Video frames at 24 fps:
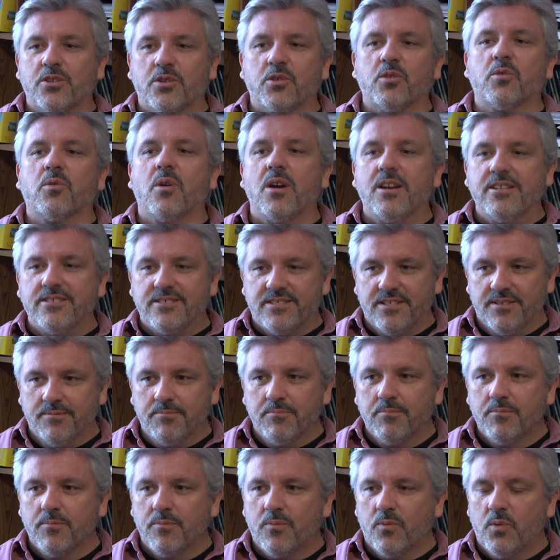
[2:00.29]
on the
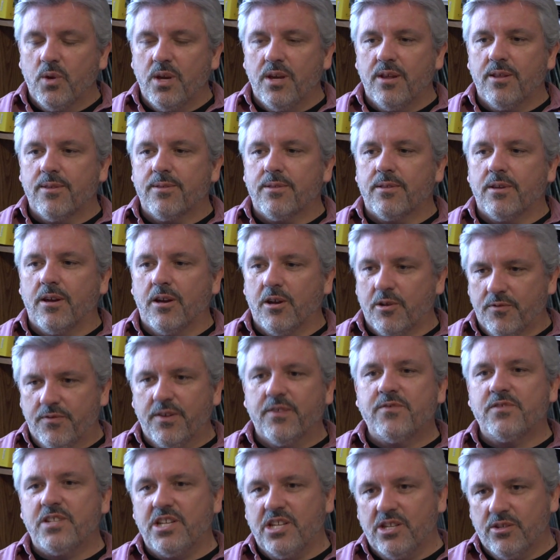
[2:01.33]
horizon with our
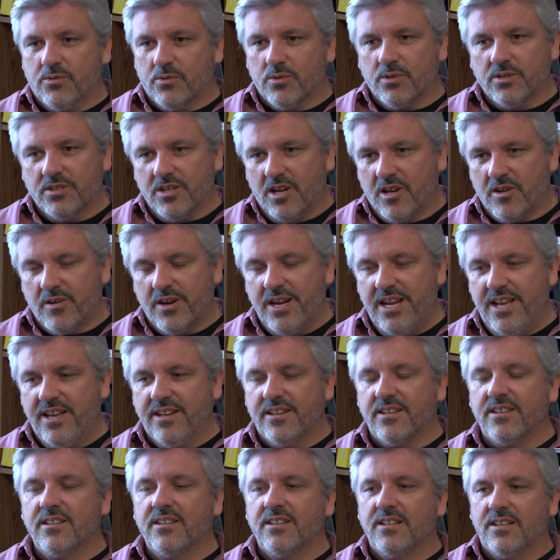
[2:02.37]
15-year-old daughter
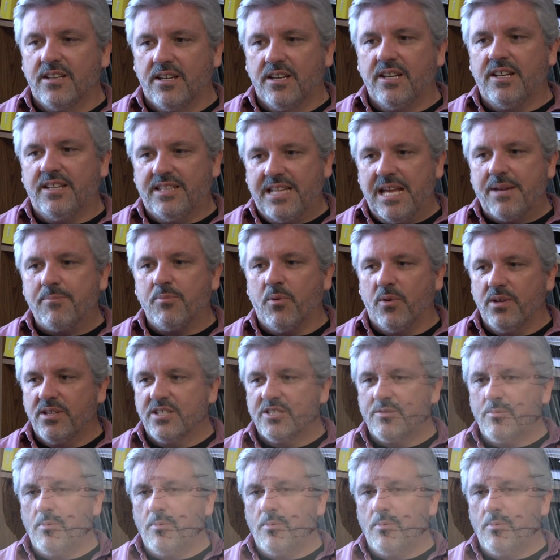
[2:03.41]
Hannah. At that point,